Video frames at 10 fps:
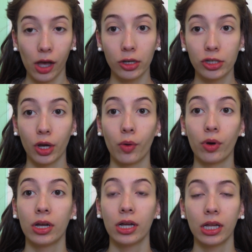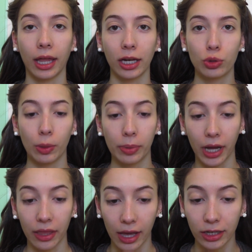also like to
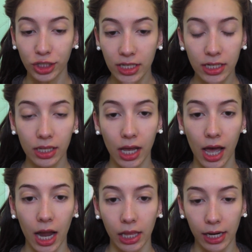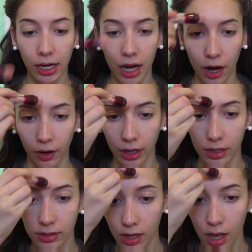apply that just in the highlighting
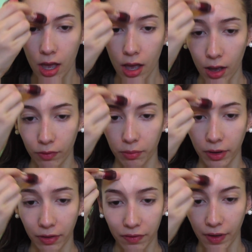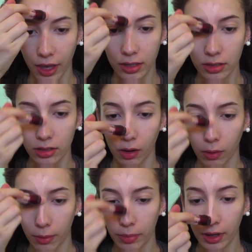areas of my face,
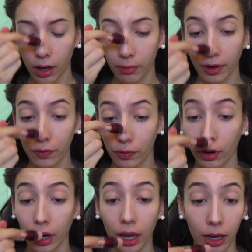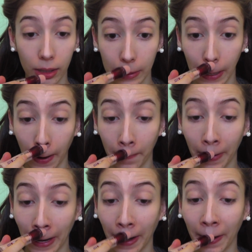so a bit on my forehead, down
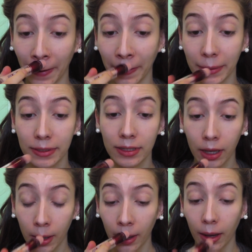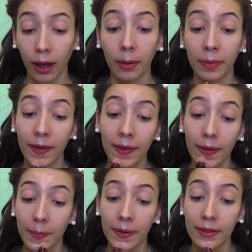my nose, on my
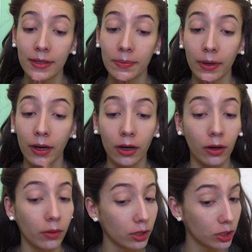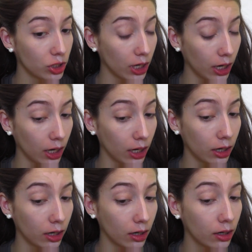cupid's bow,
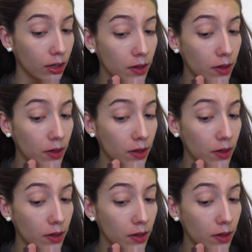chin,